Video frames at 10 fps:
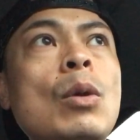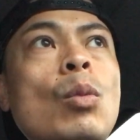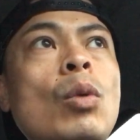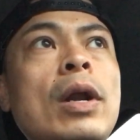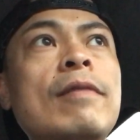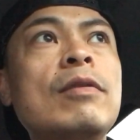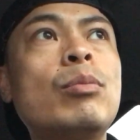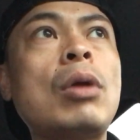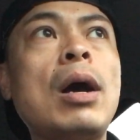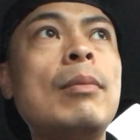whatever
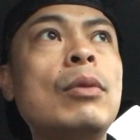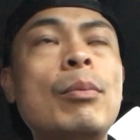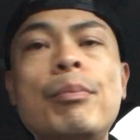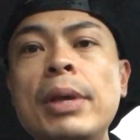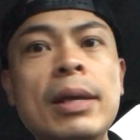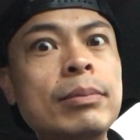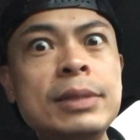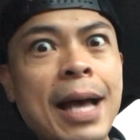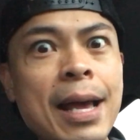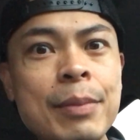problem or big
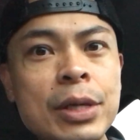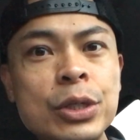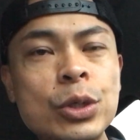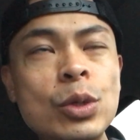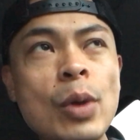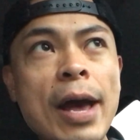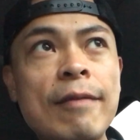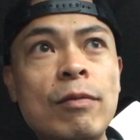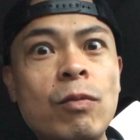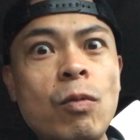time issue you
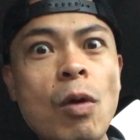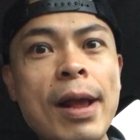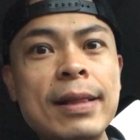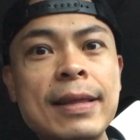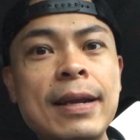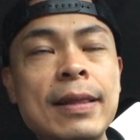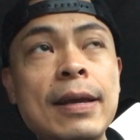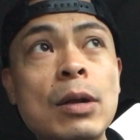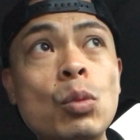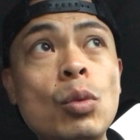have right then and
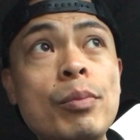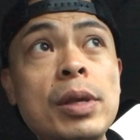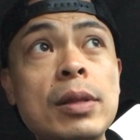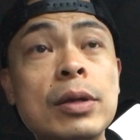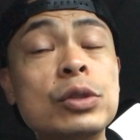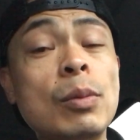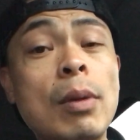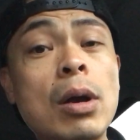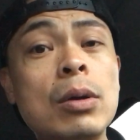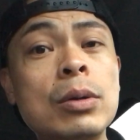there will be there
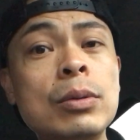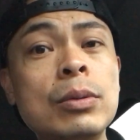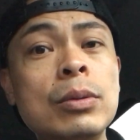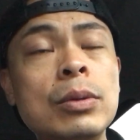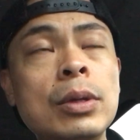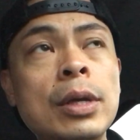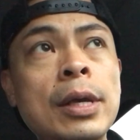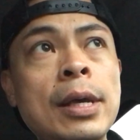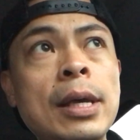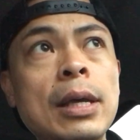tomorrow.
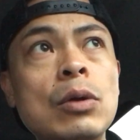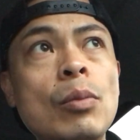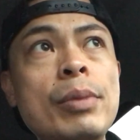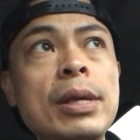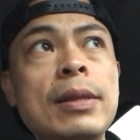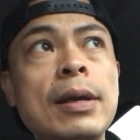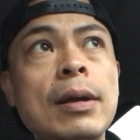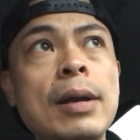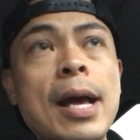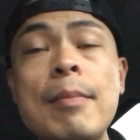It'll be
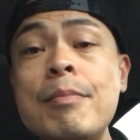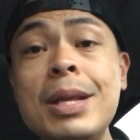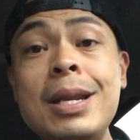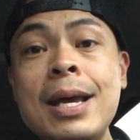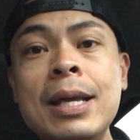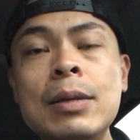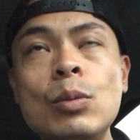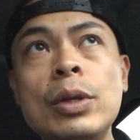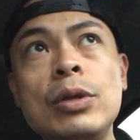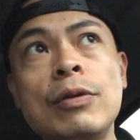there at midnight
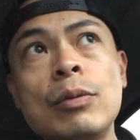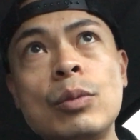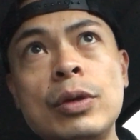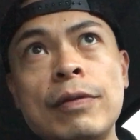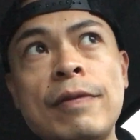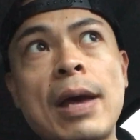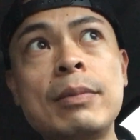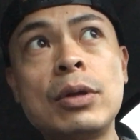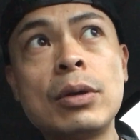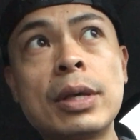when your
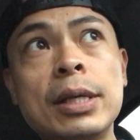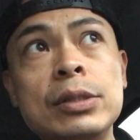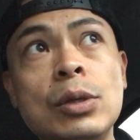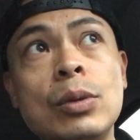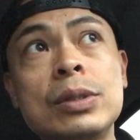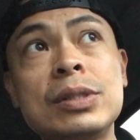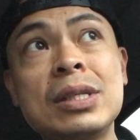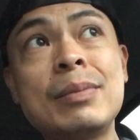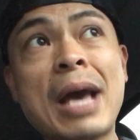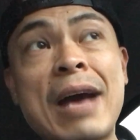family or your kids go to
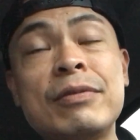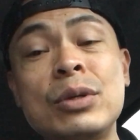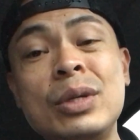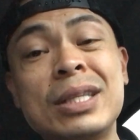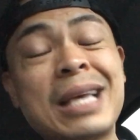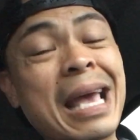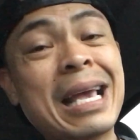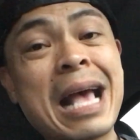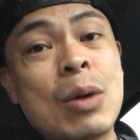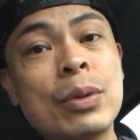sleep after you get to
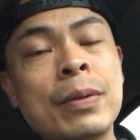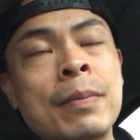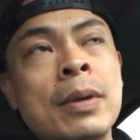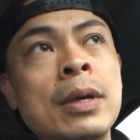hang out with them.